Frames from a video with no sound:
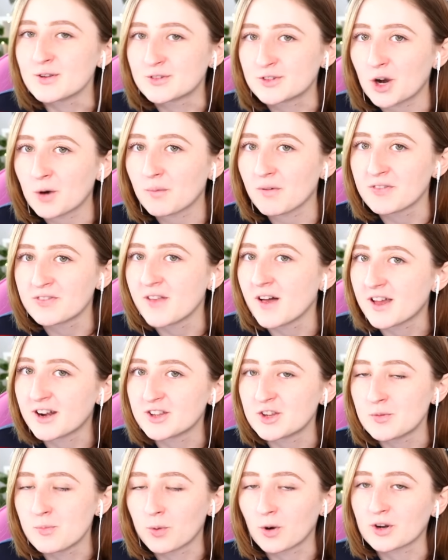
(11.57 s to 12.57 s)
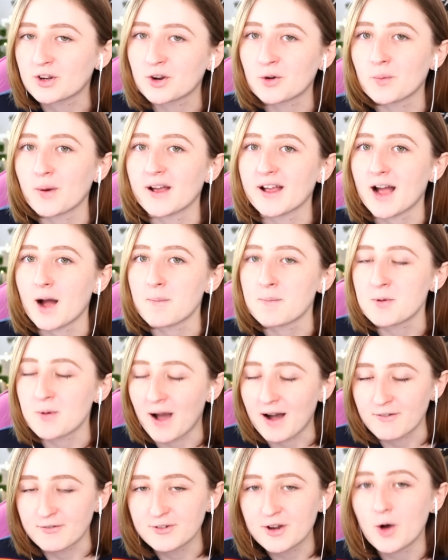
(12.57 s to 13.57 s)
you start with none and you work your way up.
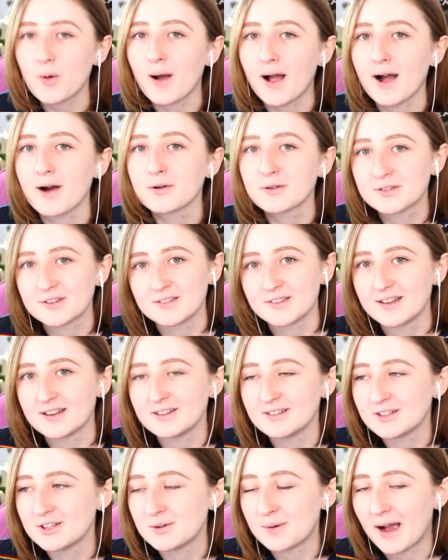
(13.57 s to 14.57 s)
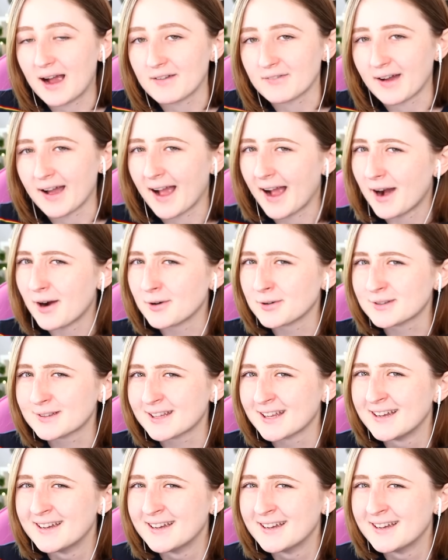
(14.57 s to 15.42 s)
You have no house and then you have a house.